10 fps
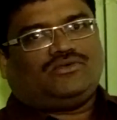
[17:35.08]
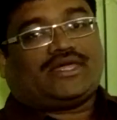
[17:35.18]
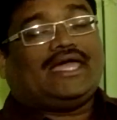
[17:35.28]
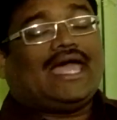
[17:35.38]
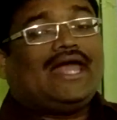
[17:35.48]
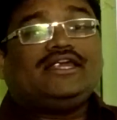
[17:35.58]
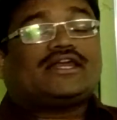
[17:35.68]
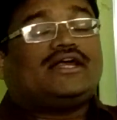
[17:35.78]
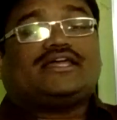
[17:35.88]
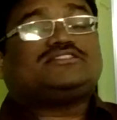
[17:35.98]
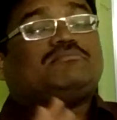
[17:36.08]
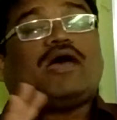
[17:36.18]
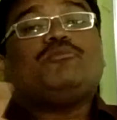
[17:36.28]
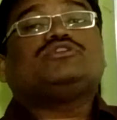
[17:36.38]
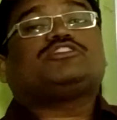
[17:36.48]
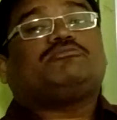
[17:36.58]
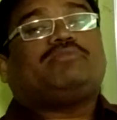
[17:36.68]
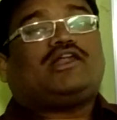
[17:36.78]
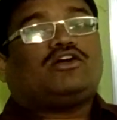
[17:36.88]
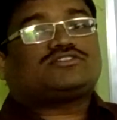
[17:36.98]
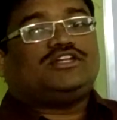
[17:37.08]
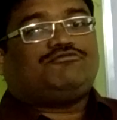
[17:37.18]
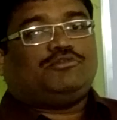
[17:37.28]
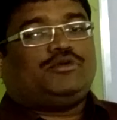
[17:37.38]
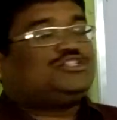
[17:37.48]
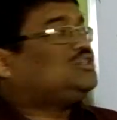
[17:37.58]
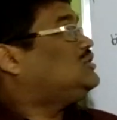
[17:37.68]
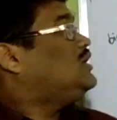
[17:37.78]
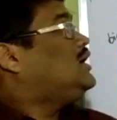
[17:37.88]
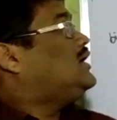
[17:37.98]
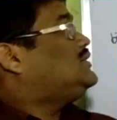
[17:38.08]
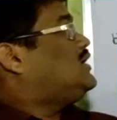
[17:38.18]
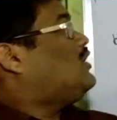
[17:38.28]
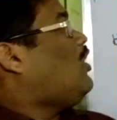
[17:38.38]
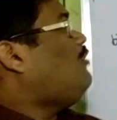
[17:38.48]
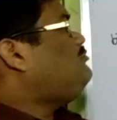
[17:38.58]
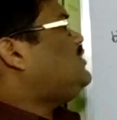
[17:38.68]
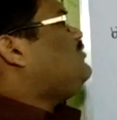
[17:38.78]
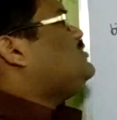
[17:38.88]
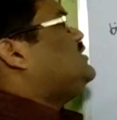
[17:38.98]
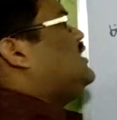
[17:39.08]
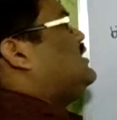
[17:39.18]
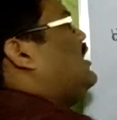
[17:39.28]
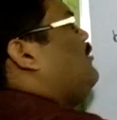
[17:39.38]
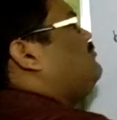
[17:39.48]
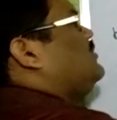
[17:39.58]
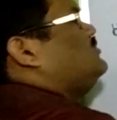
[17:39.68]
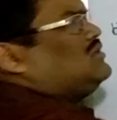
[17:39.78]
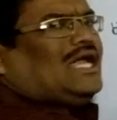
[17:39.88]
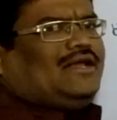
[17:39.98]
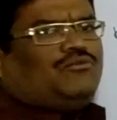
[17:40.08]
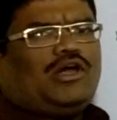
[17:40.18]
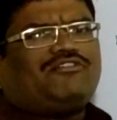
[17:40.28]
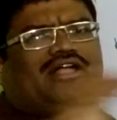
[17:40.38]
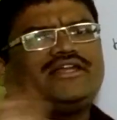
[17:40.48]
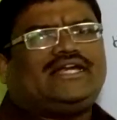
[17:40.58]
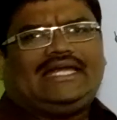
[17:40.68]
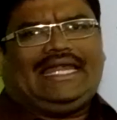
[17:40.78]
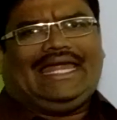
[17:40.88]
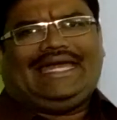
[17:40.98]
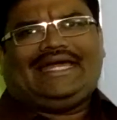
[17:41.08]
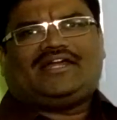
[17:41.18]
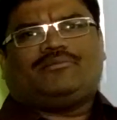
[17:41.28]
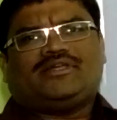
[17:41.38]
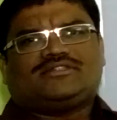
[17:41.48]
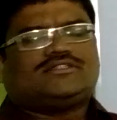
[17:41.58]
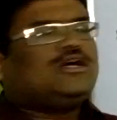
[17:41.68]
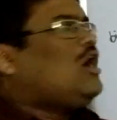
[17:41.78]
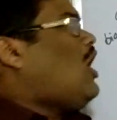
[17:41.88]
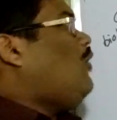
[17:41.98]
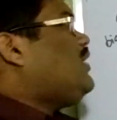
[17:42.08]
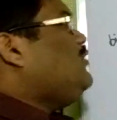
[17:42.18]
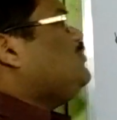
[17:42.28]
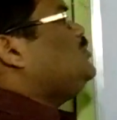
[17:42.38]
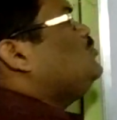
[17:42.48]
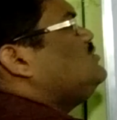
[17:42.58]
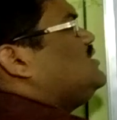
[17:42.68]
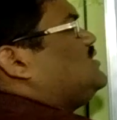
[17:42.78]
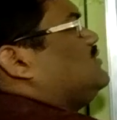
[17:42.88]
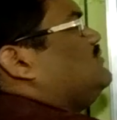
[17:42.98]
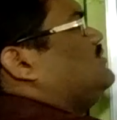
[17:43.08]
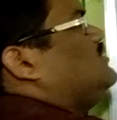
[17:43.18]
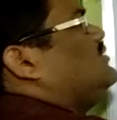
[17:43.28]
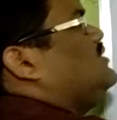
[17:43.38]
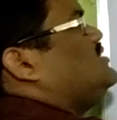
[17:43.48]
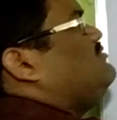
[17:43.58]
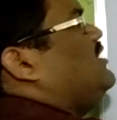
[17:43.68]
Okay, and it contains a mammoth of biological information. Then after we have created a database. How can we use it? This is